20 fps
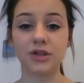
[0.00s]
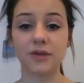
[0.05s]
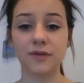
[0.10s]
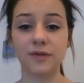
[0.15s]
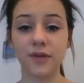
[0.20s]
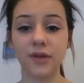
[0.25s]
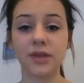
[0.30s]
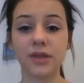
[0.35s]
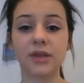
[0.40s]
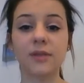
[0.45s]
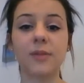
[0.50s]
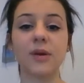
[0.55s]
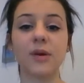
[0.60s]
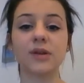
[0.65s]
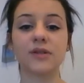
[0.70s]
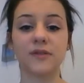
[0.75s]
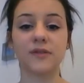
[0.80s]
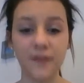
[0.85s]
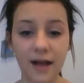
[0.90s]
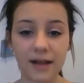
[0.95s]
to fund the
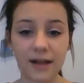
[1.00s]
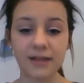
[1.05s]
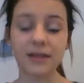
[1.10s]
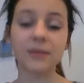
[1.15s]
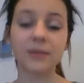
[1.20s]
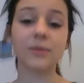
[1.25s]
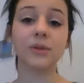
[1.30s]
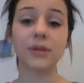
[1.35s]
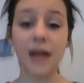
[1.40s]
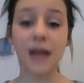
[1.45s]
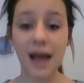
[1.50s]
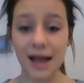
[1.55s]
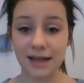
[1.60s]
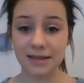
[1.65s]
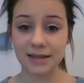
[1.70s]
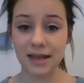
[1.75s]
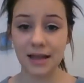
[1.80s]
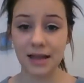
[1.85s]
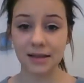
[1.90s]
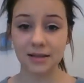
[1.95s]
most valuable
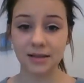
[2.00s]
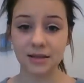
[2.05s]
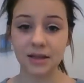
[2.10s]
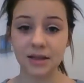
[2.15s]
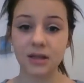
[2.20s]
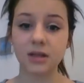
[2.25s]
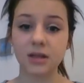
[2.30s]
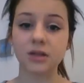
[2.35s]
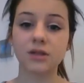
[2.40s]
assets